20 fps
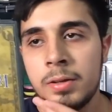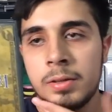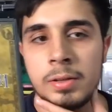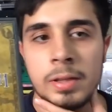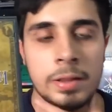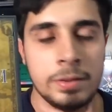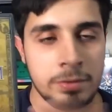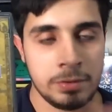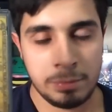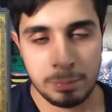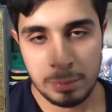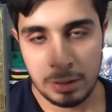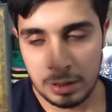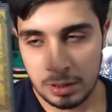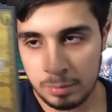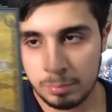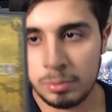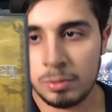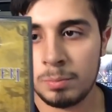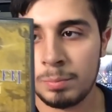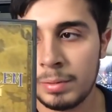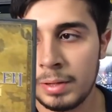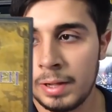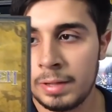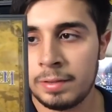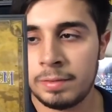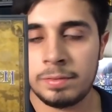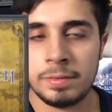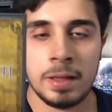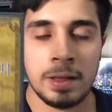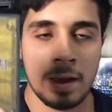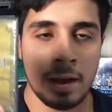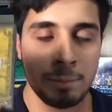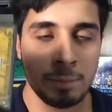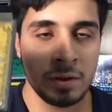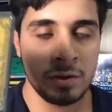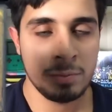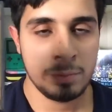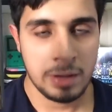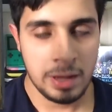that's debatable, but it
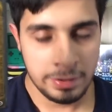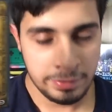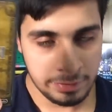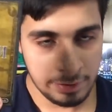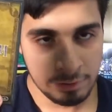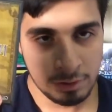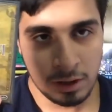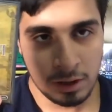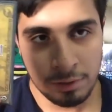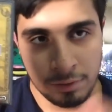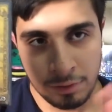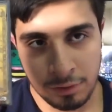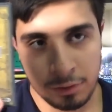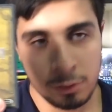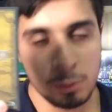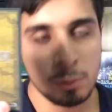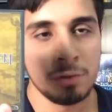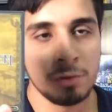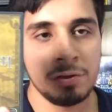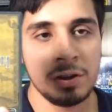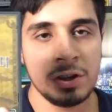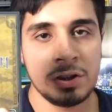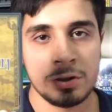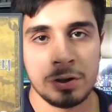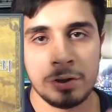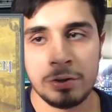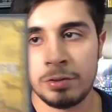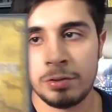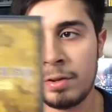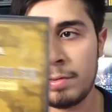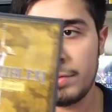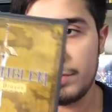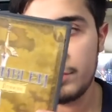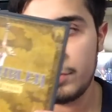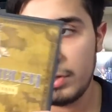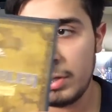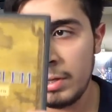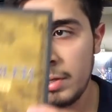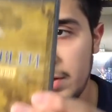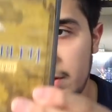doesn't have a lot of the newer features,
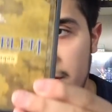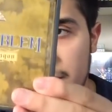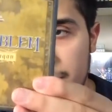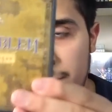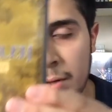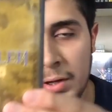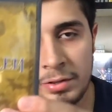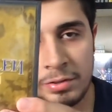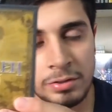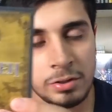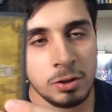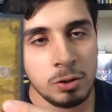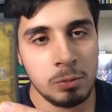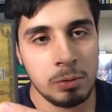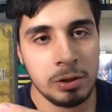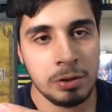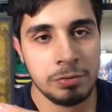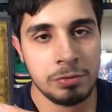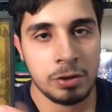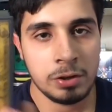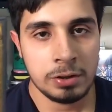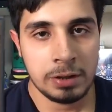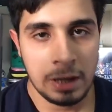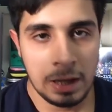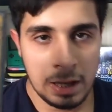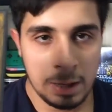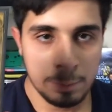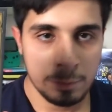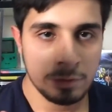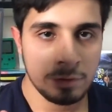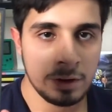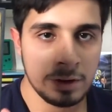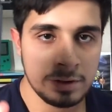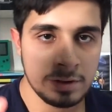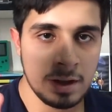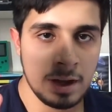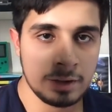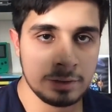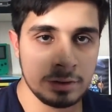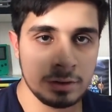obviously. But it's still a really fun game. It's very
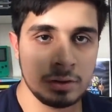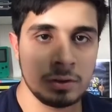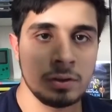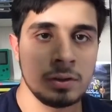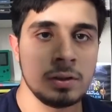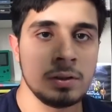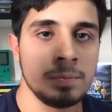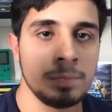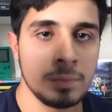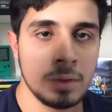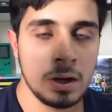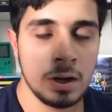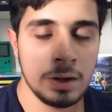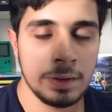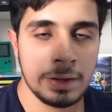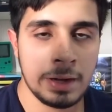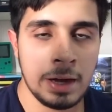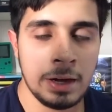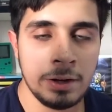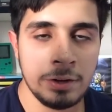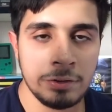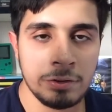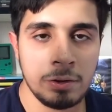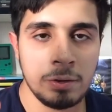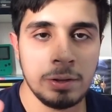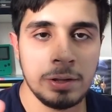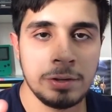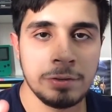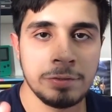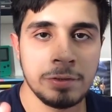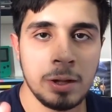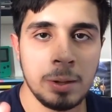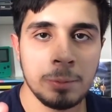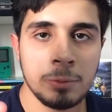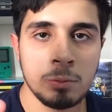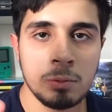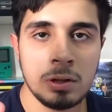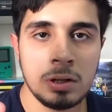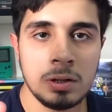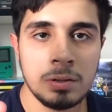tactical. The characters aren't really
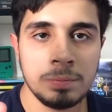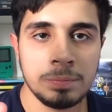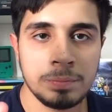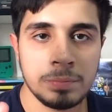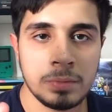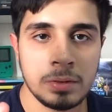developed well,